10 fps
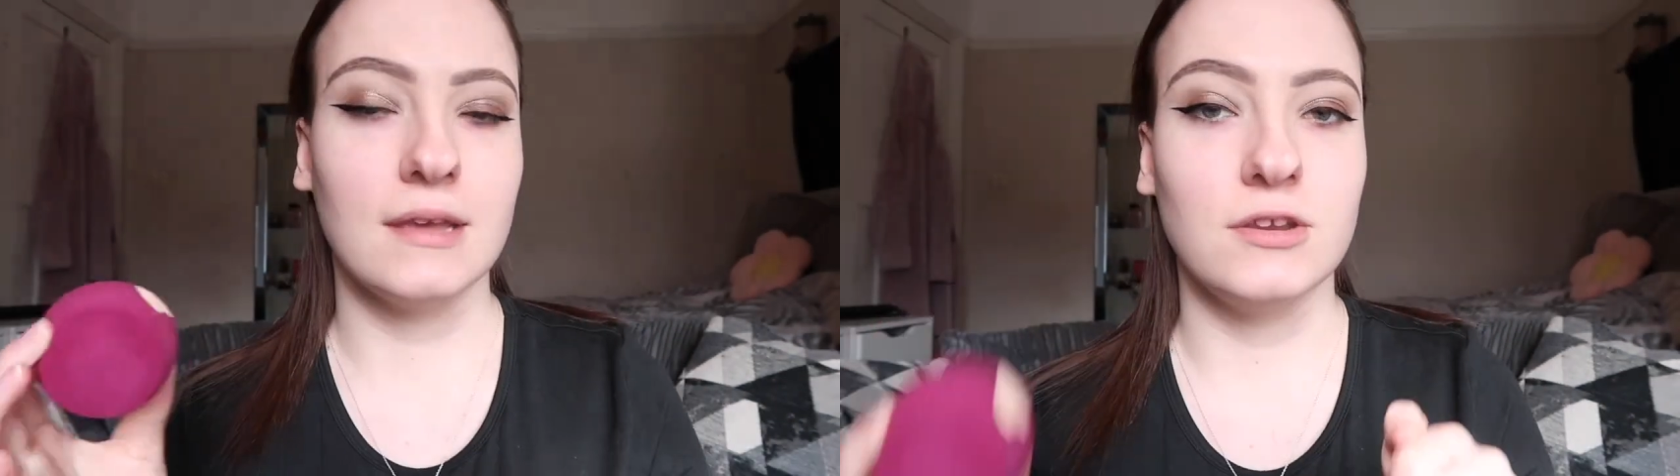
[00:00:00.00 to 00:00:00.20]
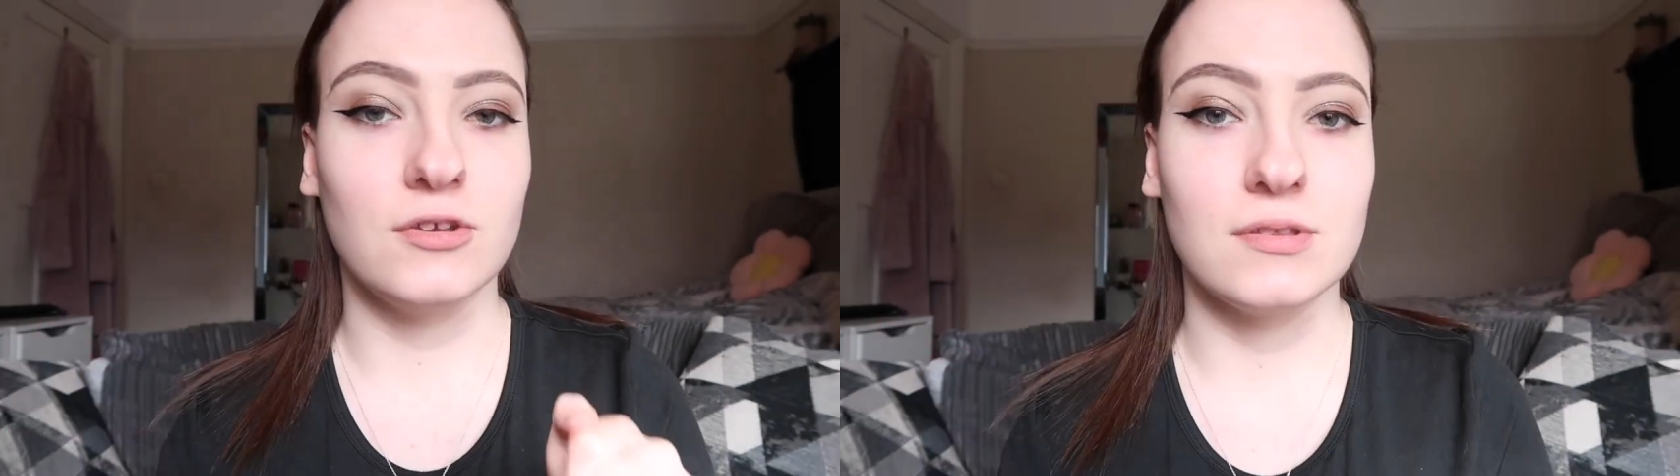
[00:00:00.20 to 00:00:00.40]

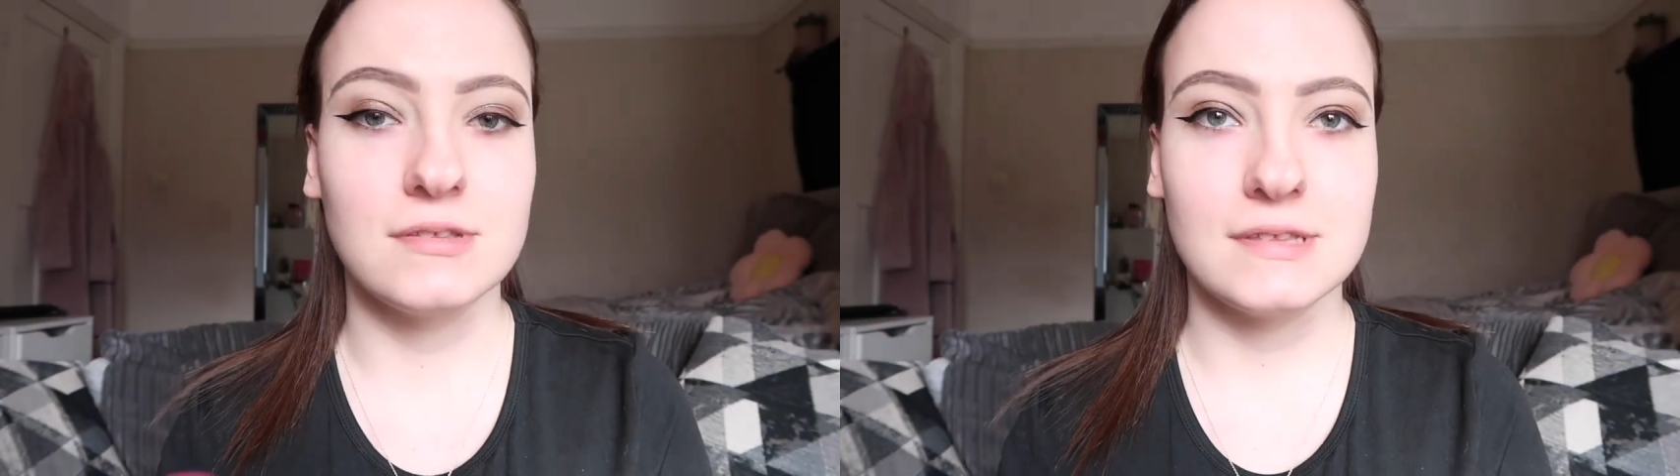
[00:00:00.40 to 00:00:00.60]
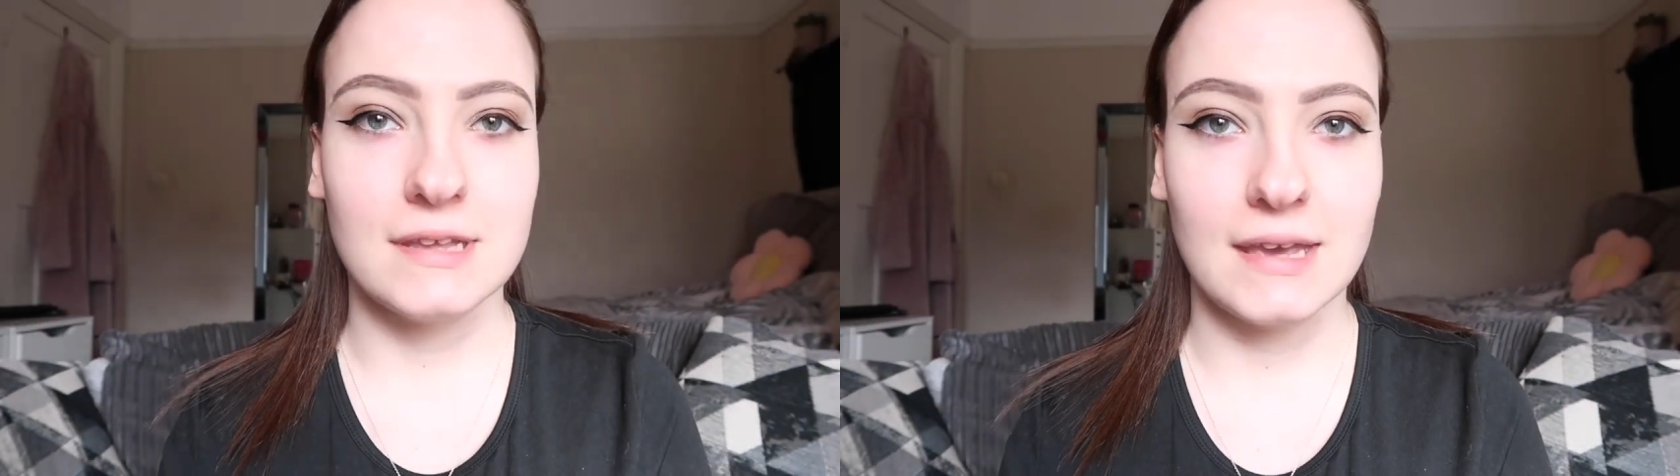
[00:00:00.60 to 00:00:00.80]
and you can
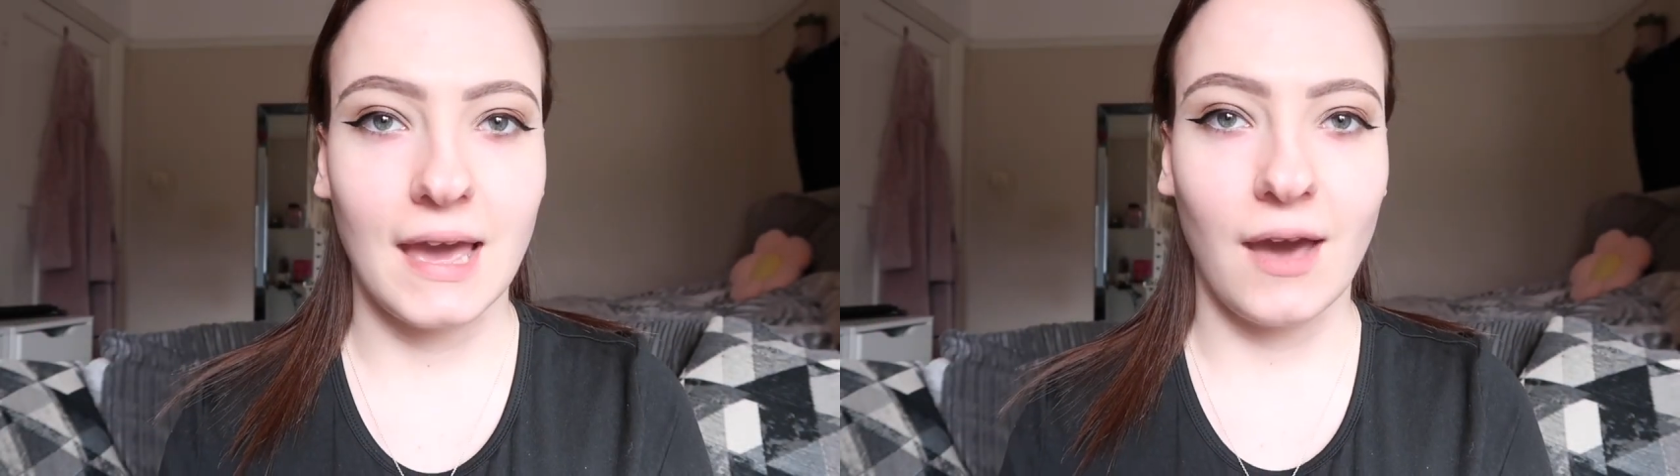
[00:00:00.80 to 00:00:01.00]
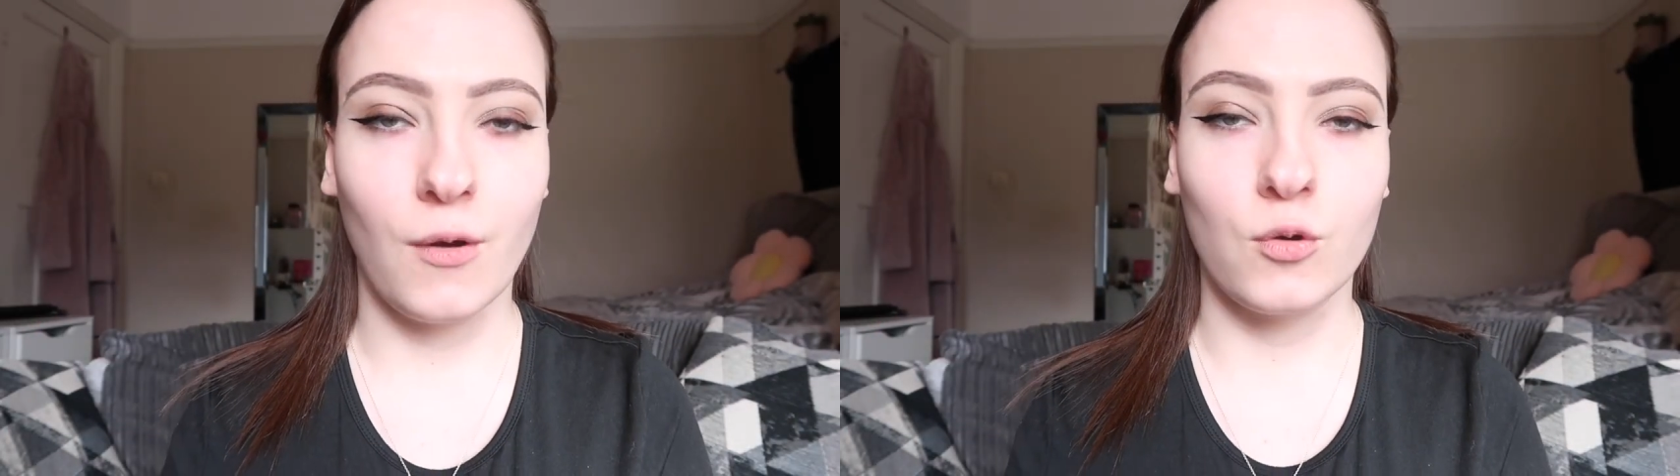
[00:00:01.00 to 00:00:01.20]
see
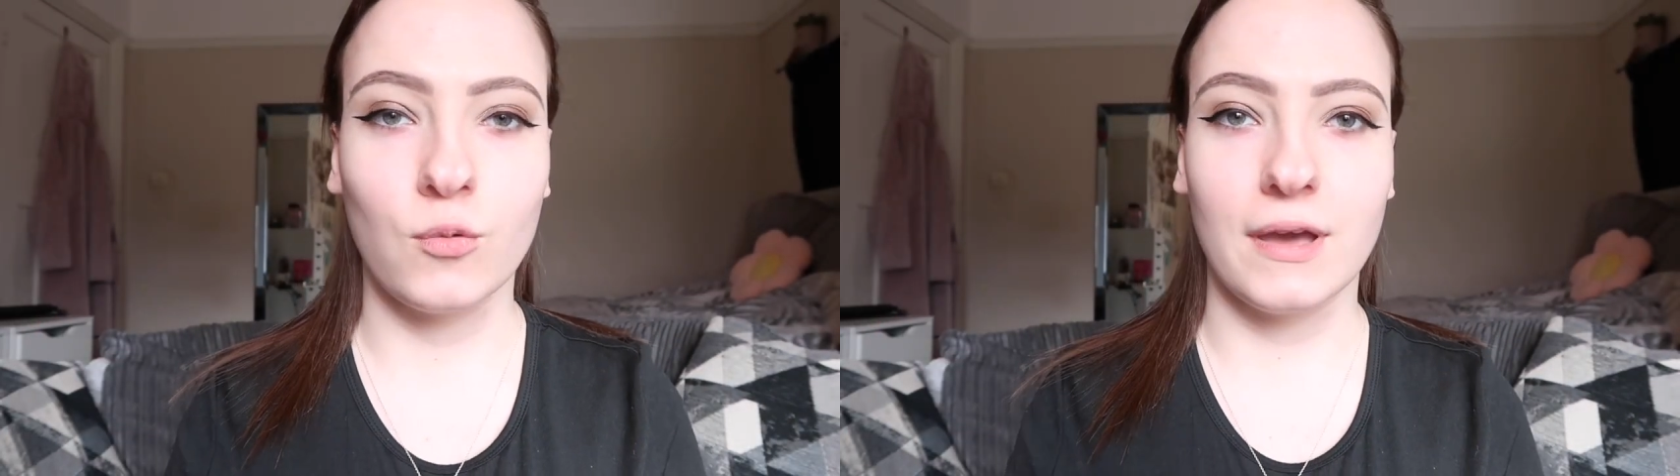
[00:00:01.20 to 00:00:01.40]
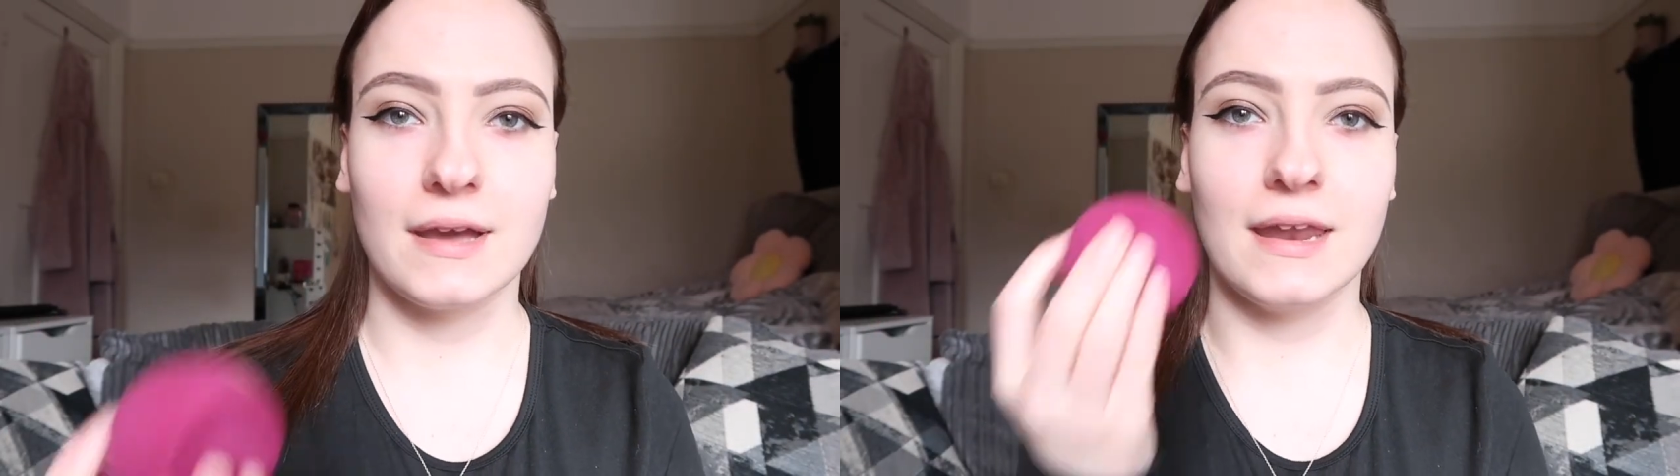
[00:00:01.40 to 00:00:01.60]
how
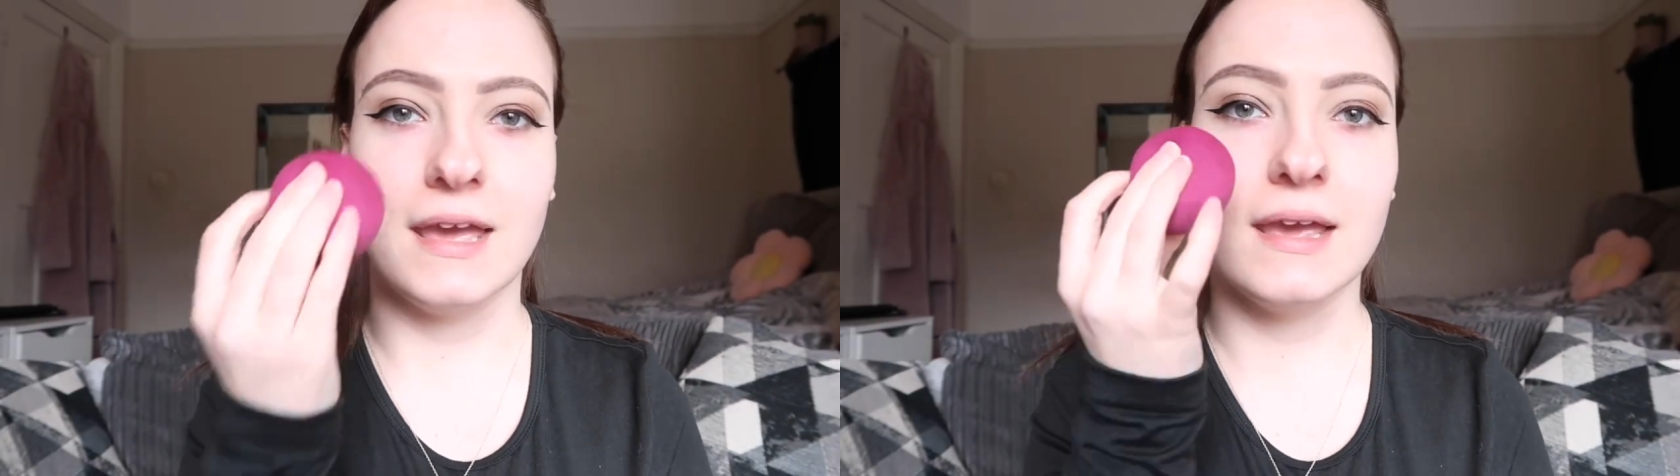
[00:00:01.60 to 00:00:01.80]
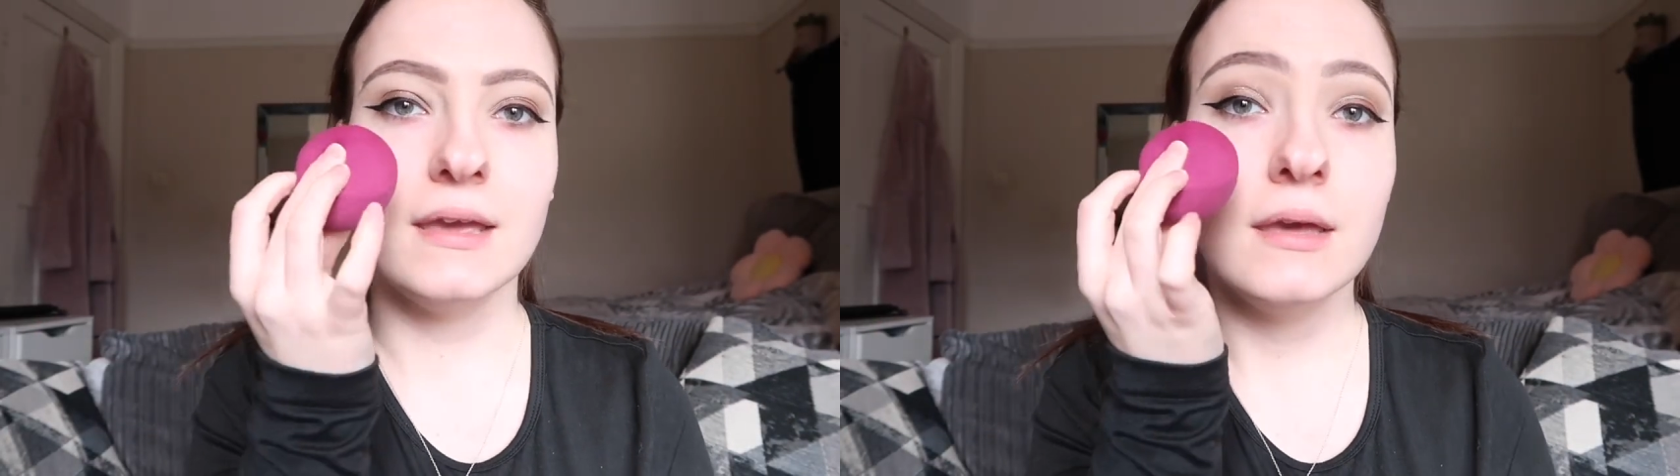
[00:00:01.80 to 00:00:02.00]

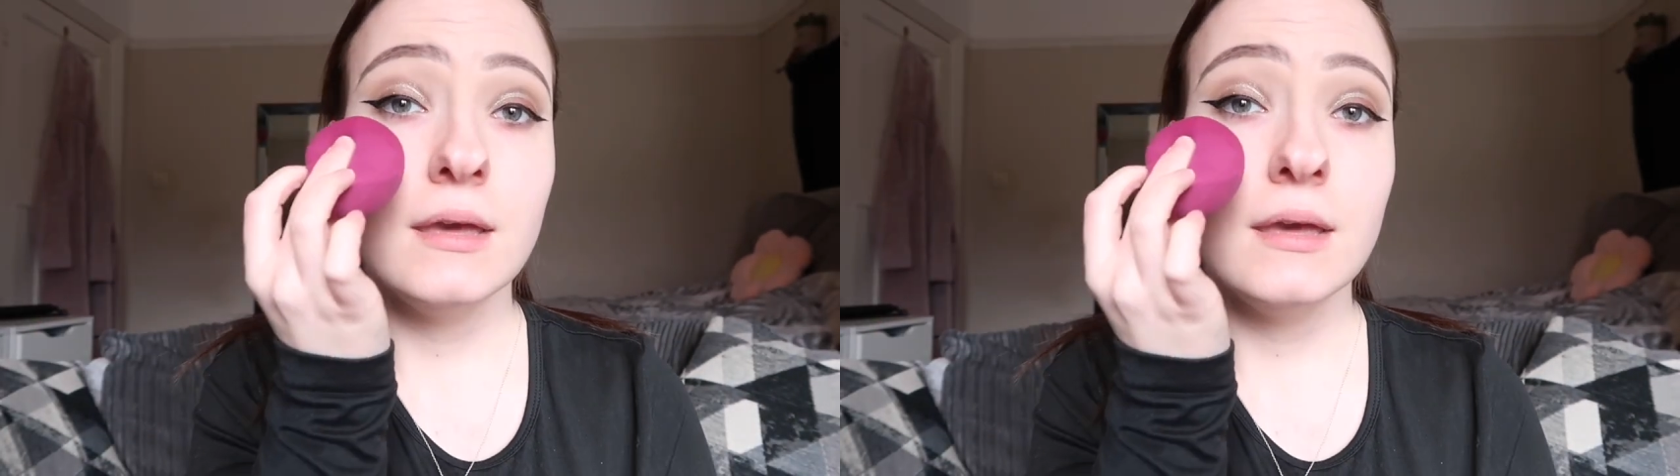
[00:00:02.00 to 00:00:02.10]
quickly